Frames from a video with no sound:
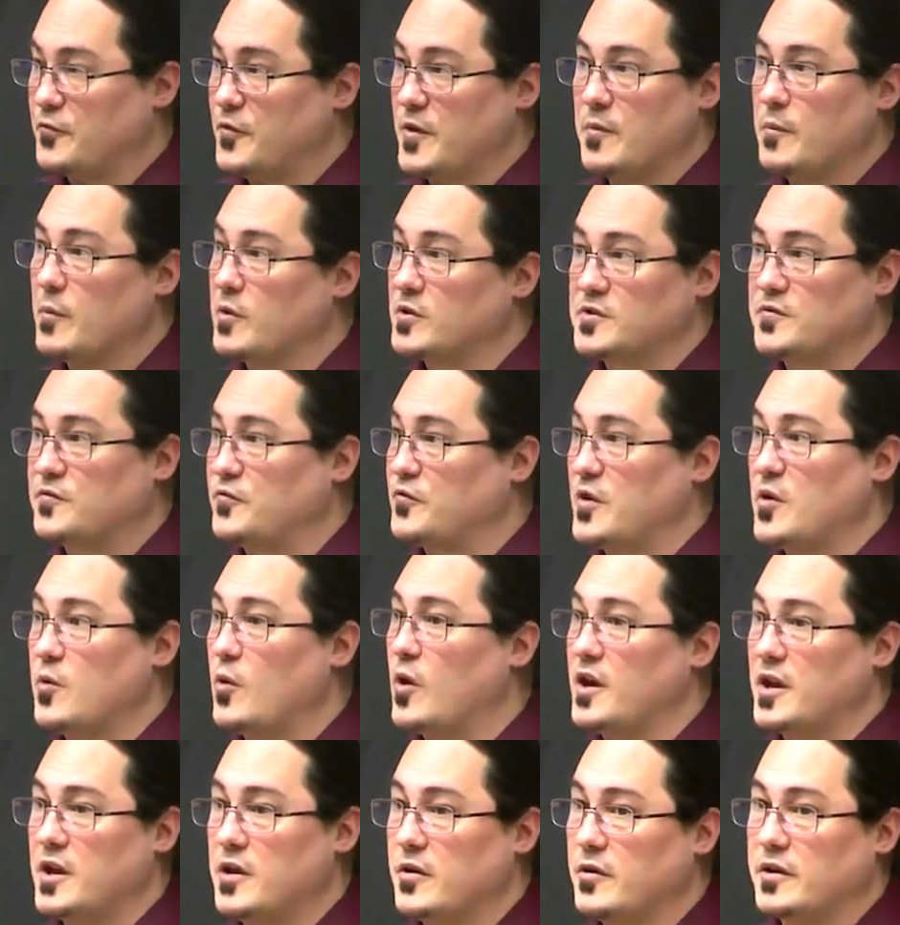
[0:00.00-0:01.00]
free, most free
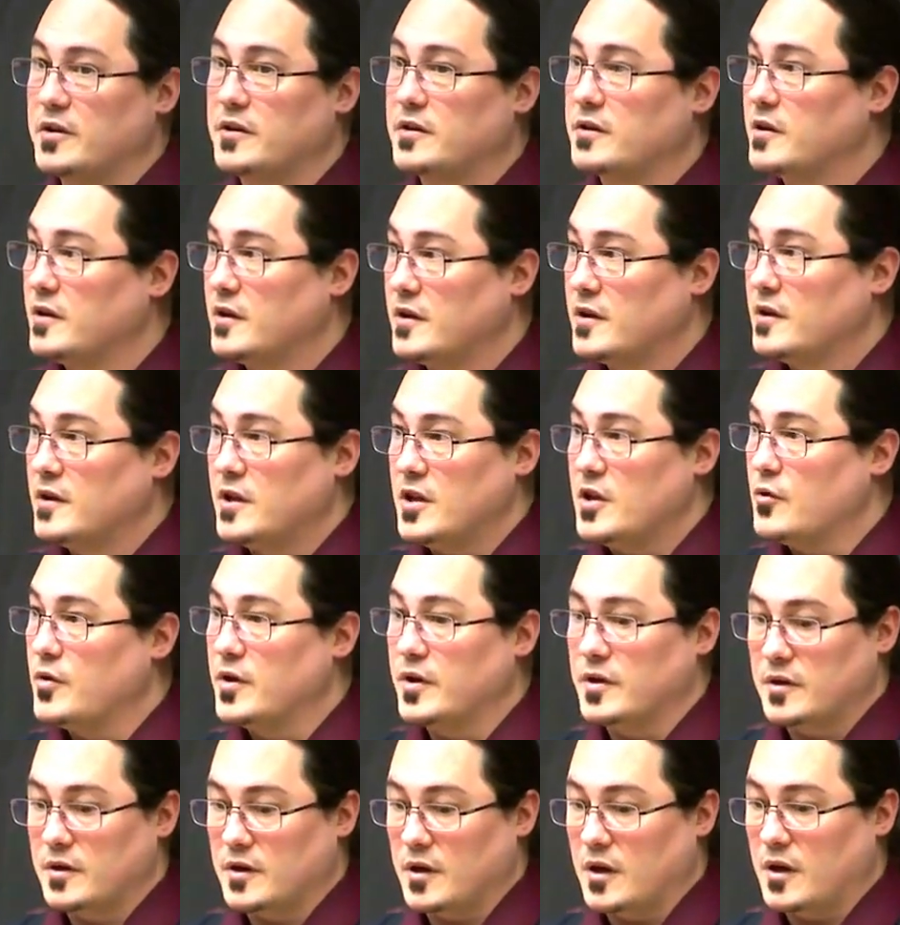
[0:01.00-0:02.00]
one you can you
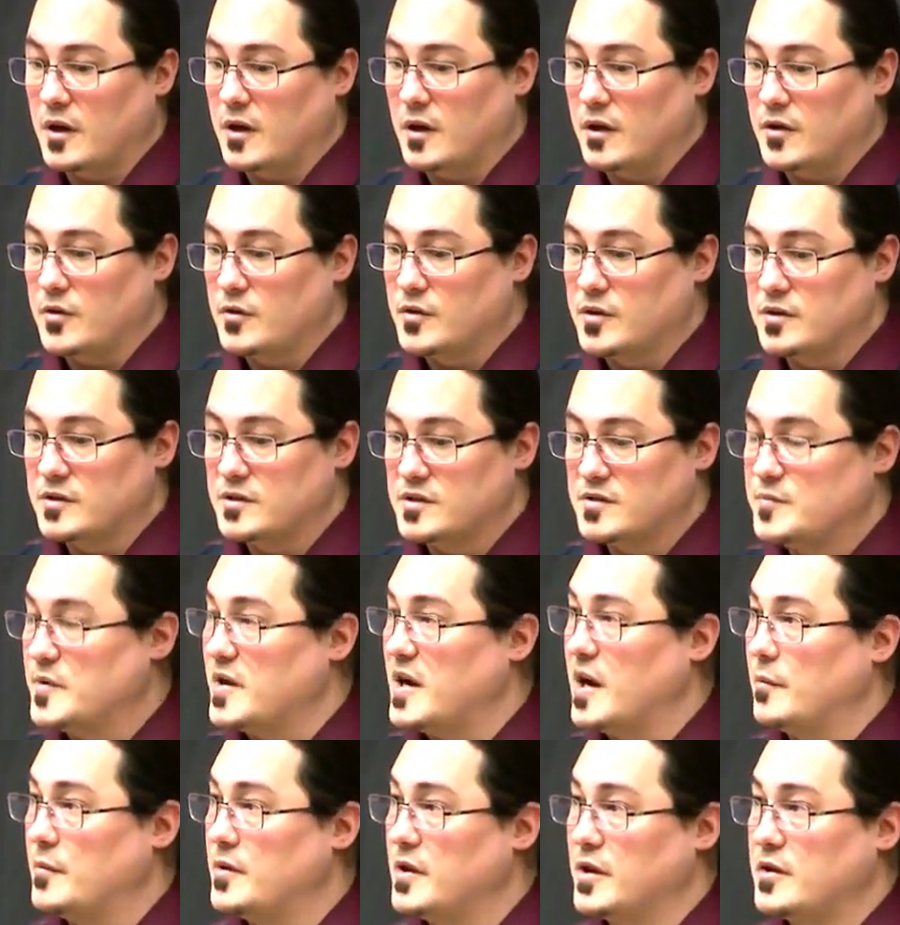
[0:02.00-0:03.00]
can uh, you can spin up.